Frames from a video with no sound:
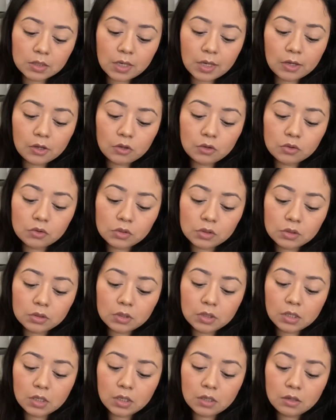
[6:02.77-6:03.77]
I
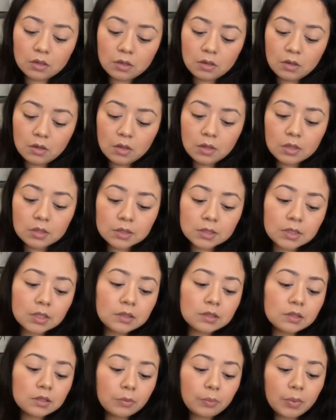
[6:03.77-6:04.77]
usually,
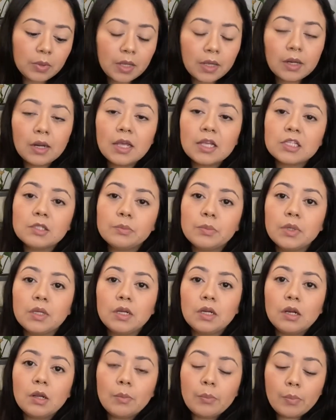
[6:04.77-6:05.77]
since the plant has been
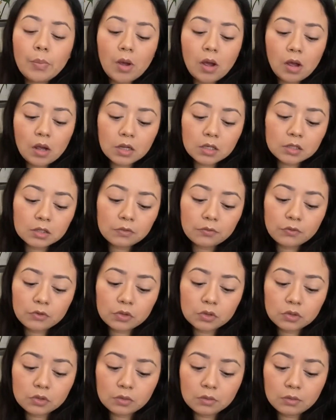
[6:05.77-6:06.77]
in a box for
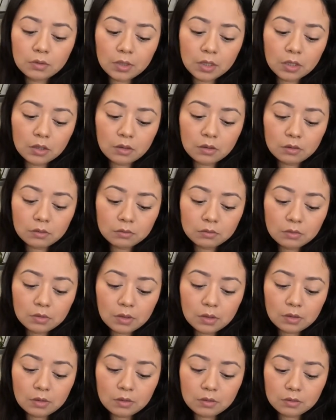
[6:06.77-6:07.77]
like
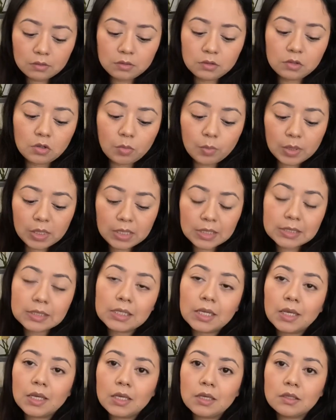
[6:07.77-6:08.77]
so many
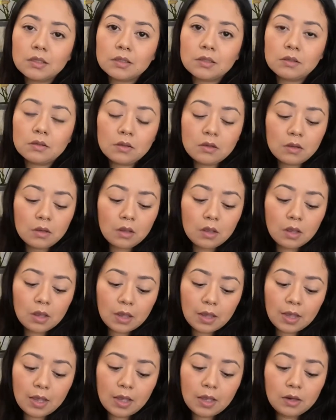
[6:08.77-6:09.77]
days,
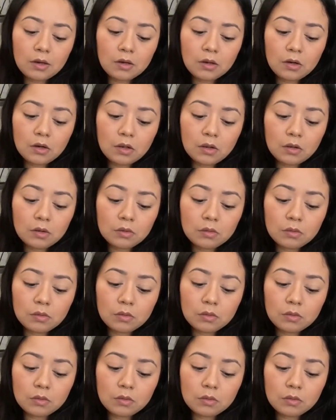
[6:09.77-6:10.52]
and you know,